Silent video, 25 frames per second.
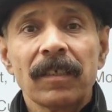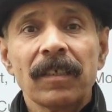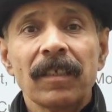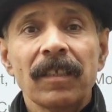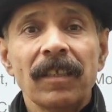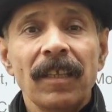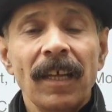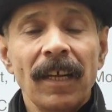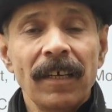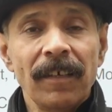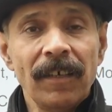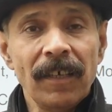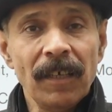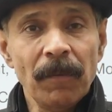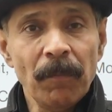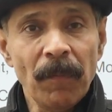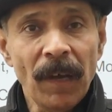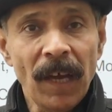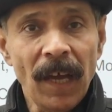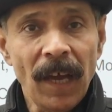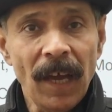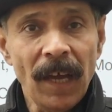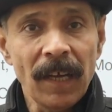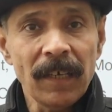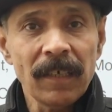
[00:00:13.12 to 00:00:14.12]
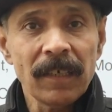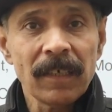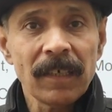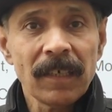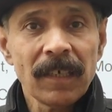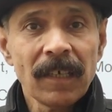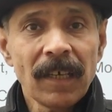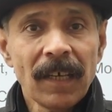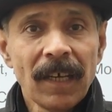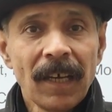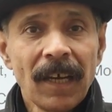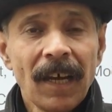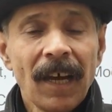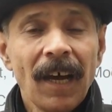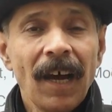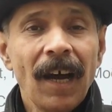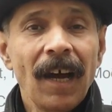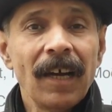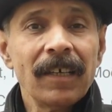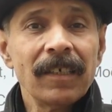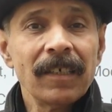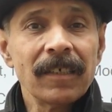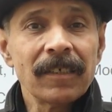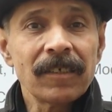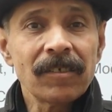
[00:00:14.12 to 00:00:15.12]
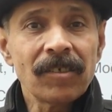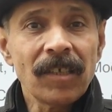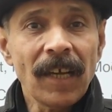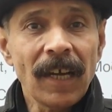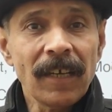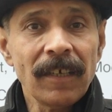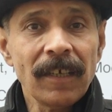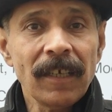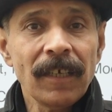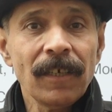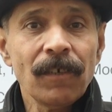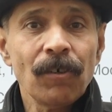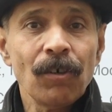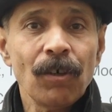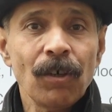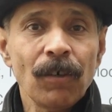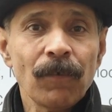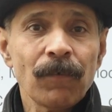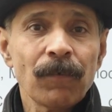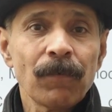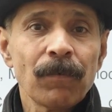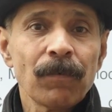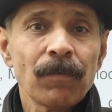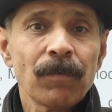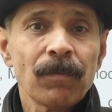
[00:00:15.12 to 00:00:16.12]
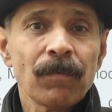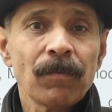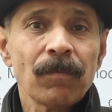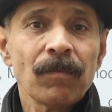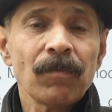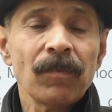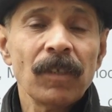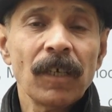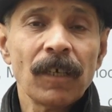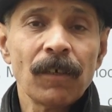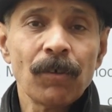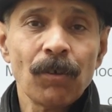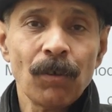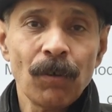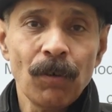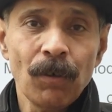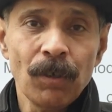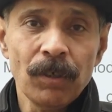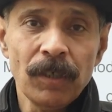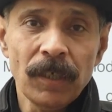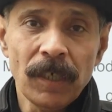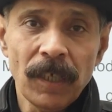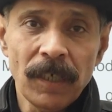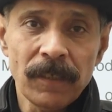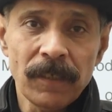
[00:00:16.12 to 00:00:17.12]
that demand understanding of the chronological